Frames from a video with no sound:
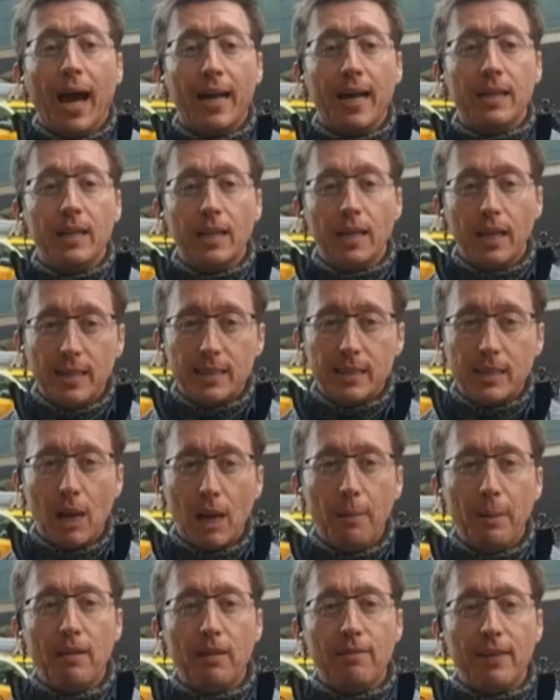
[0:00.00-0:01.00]
And it's
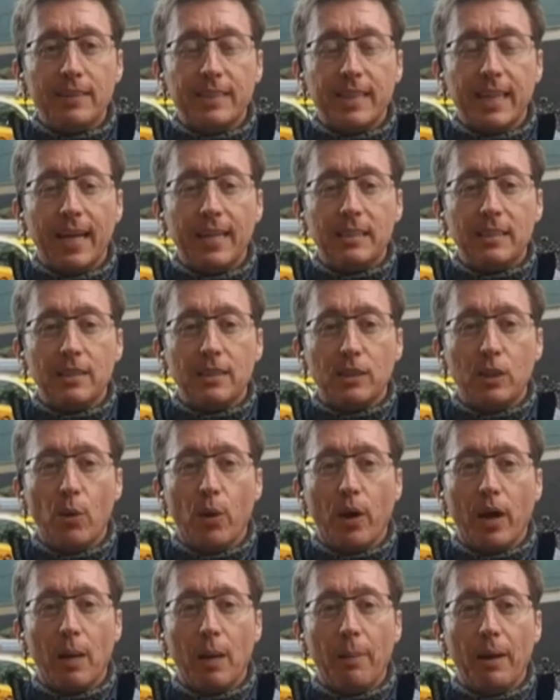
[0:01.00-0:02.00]
going to be investigators
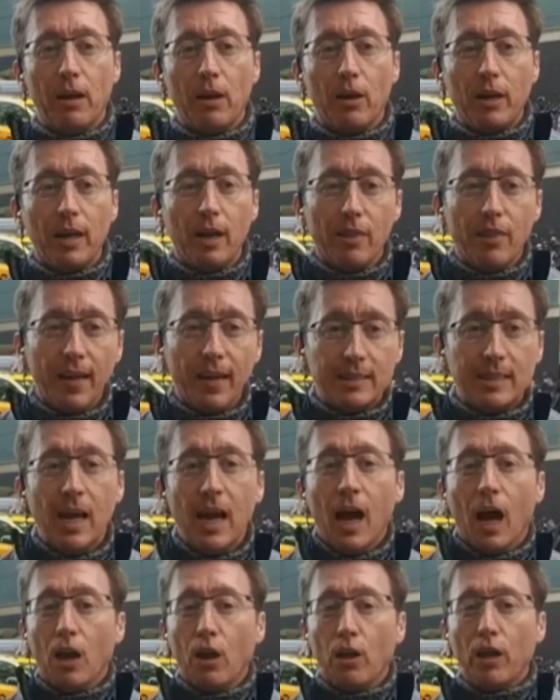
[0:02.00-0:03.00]
who are going to be looking at
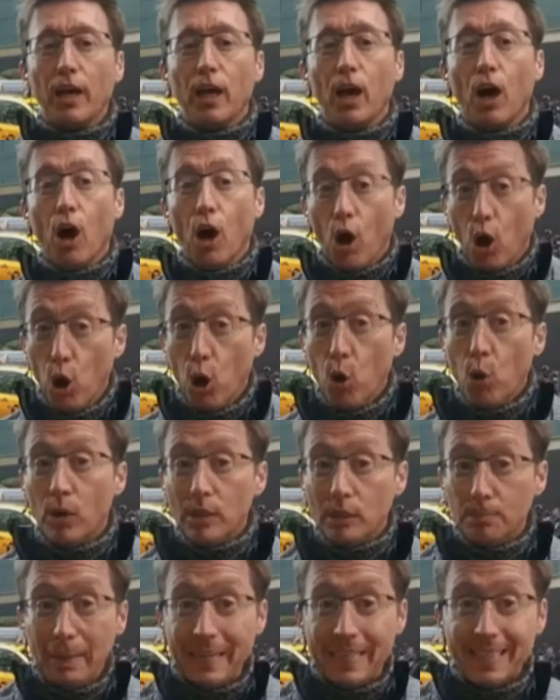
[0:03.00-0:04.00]
this, looking at
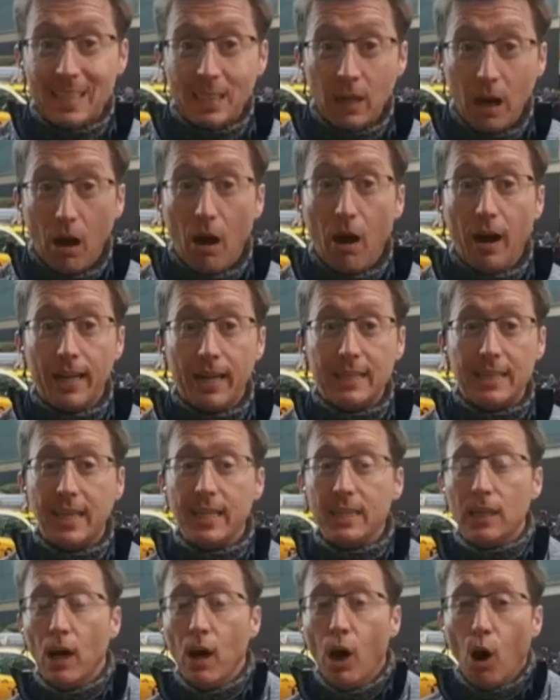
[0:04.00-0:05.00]
who has been
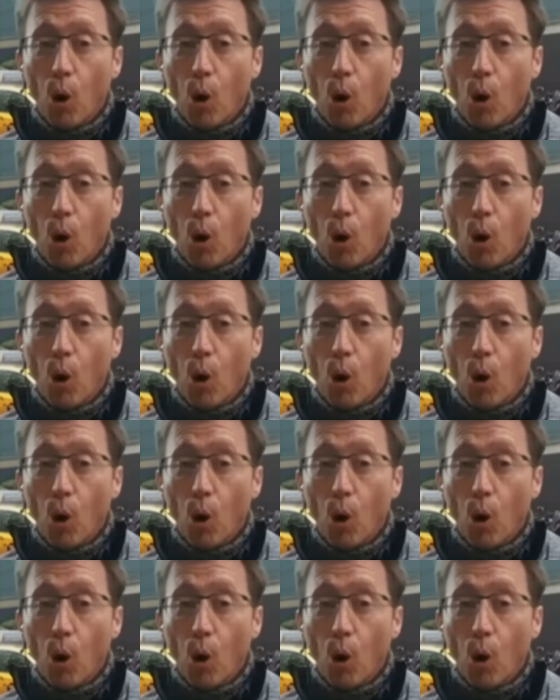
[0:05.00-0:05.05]
targeted,